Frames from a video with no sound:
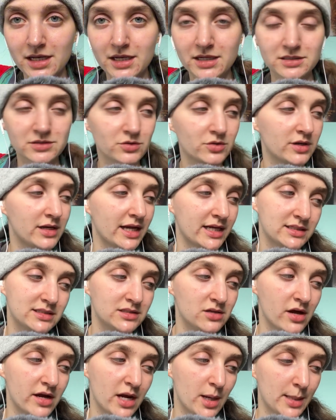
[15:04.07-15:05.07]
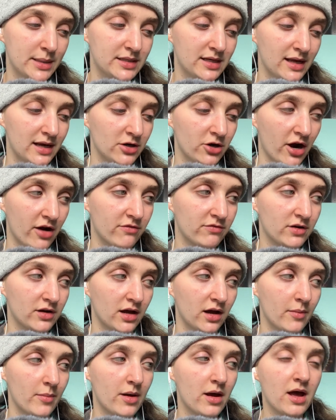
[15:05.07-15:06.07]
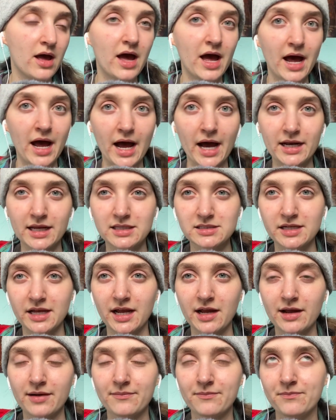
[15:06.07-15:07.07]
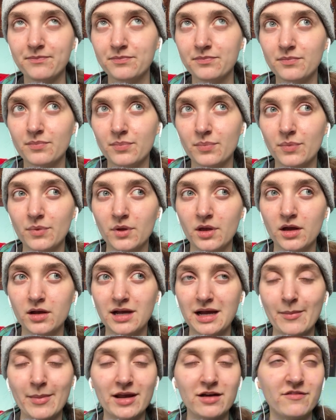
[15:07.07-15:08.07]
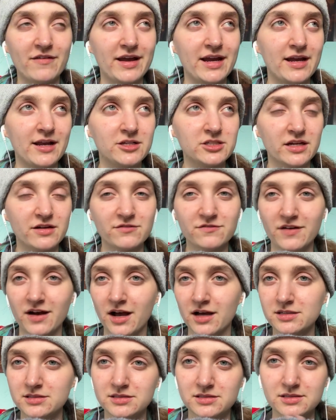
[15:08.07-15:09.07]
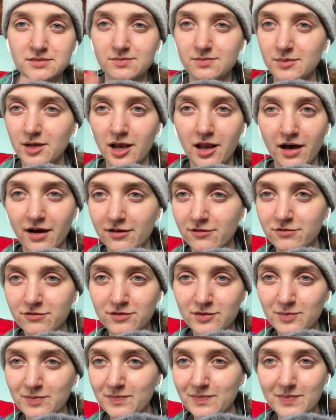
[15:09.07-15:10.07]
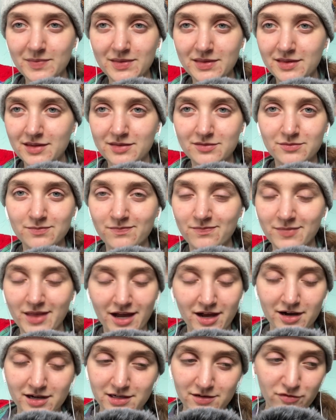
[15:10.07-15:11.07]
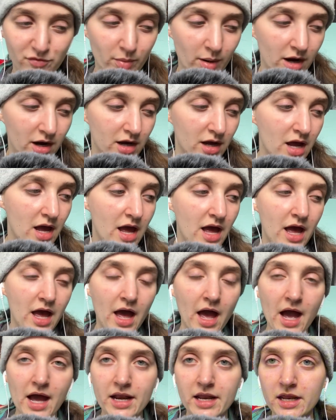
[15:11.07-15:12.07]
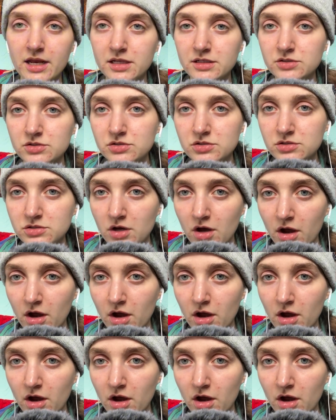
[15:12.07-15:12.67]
It's called Last Night at the Telegraph Club, and it's like coming of age, like first love, that kind of book, and it is so